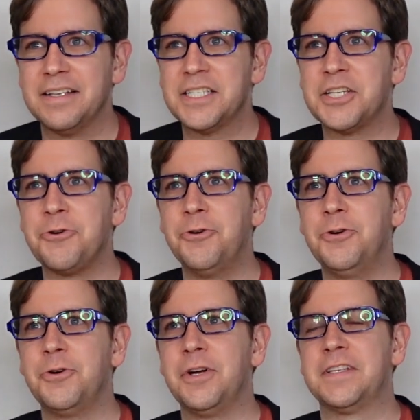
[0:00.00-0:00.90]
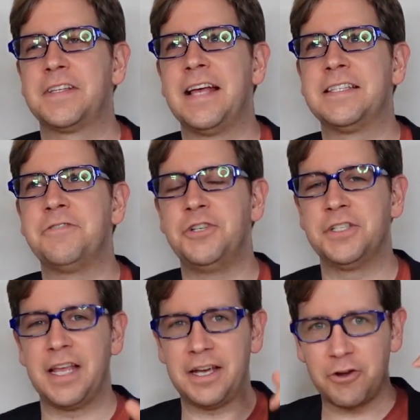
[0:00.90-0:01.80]
So it's as if
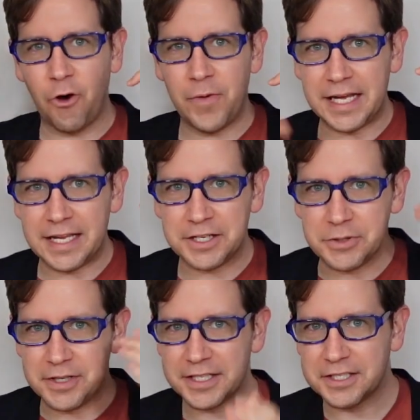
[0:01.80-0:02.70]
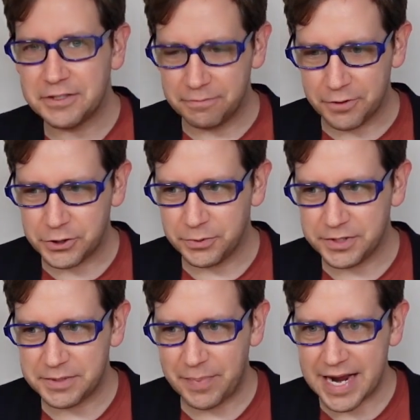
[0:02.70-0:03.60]
she's like going into this virtual
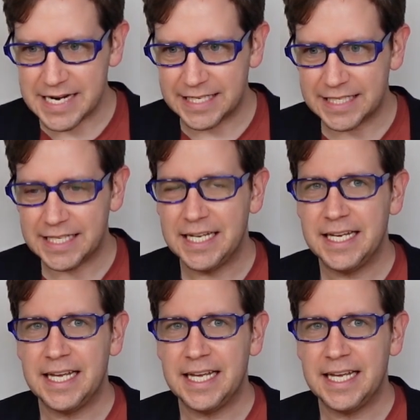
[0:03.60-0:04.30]
space,